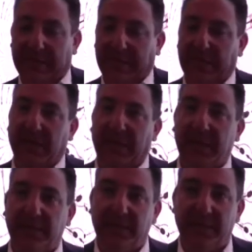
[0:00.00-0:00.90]
The
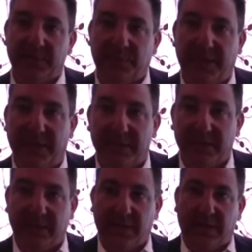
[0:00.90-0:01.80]
LED display
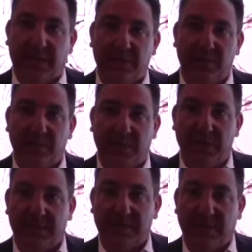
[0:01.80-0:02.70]

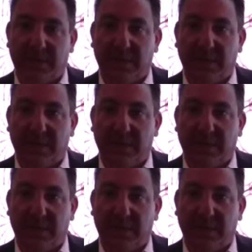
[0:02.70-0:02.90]
is